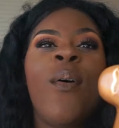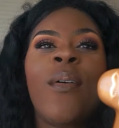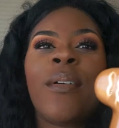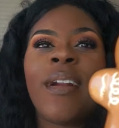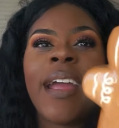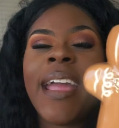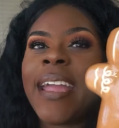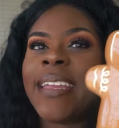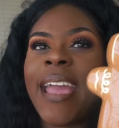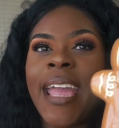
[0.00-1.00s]
Ordered it.
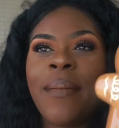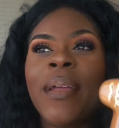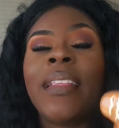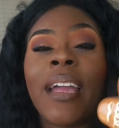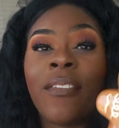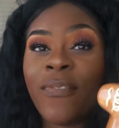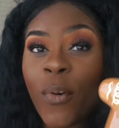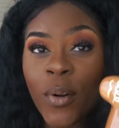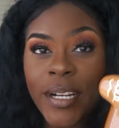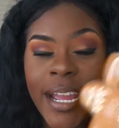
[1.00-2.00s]
It came in like
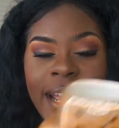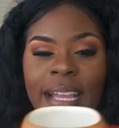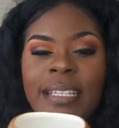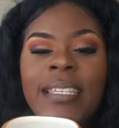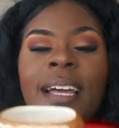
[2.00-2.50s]
4 days.